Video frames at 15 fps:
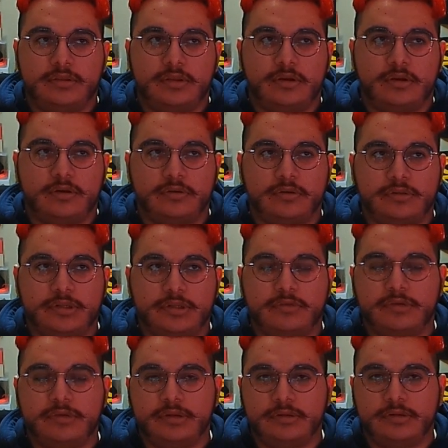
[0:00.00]
Harley
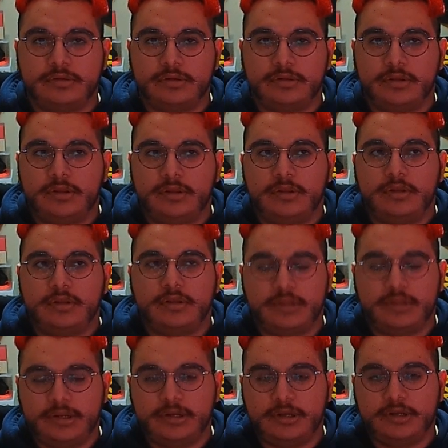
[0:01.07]
Quinn,
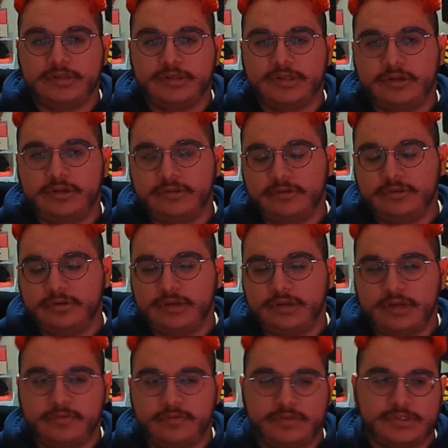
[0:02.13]
Lady Gaga's character,
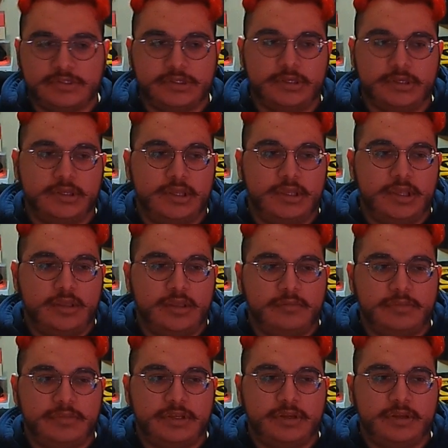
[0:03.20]
obviously,
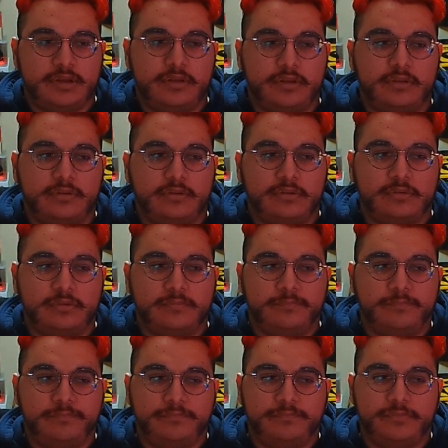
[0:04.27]
because
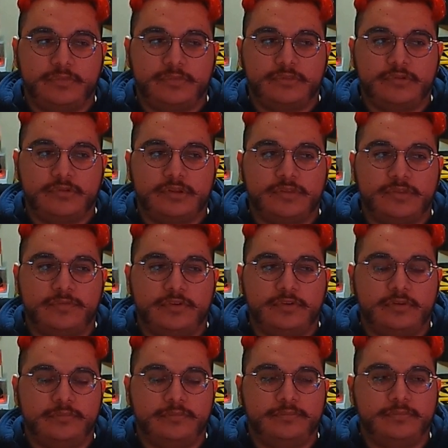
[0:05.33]
throughout the
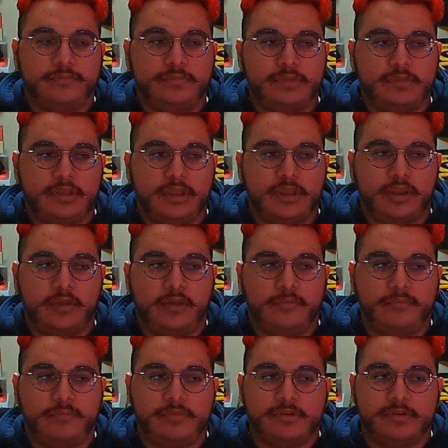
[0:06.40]
film,
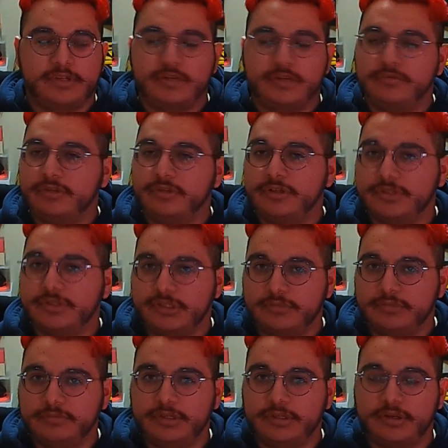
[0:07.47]
it was getting really interesting
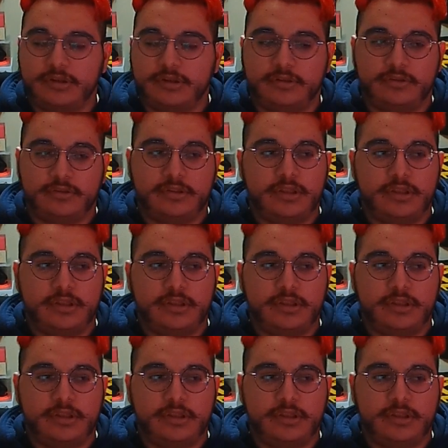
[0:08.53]
because